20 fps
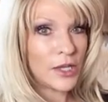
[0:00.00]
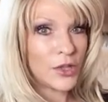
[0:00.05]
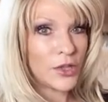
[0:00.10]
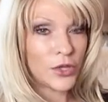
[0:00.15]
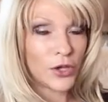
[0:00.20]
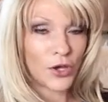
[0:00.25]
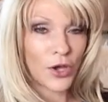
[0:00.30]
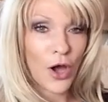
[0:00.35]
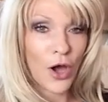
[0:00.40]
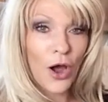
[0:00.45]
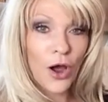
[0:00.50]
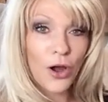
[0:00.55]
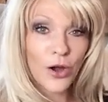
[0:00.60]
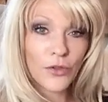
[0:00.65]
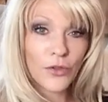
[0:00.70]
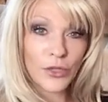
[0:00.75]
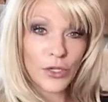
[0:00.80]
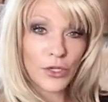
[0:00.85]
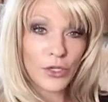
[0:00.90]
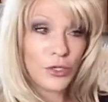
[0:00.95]
the car
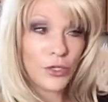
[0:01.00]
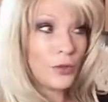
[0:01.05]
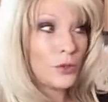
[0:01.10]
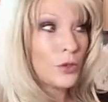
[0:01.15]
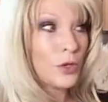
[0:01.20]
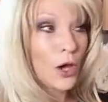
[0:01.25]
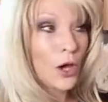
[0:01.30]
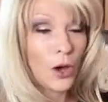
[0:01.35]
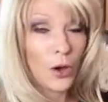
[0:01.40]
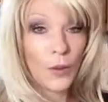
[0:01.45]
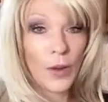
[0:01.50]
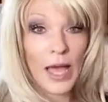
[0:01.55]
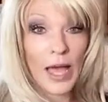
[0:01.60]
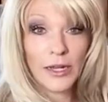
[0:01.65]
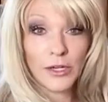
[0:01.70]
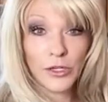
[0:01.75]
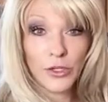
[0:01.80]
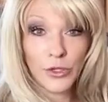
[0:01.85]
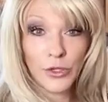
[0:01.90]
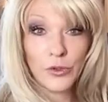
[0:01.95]
that you go
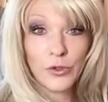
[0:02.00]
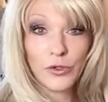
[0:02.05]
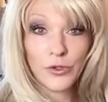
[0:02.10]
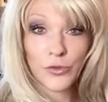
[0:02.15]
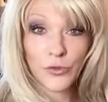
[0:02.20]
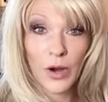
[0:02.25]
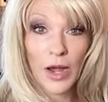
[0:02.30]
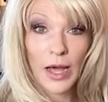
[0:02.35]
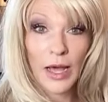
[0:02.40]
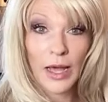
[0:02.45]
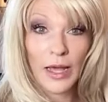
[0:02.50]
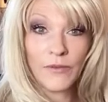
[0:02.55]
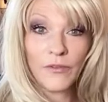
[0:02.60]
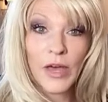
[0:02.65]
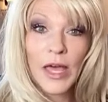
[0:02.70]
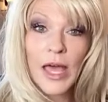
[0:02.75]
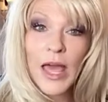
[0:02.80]
and you drive,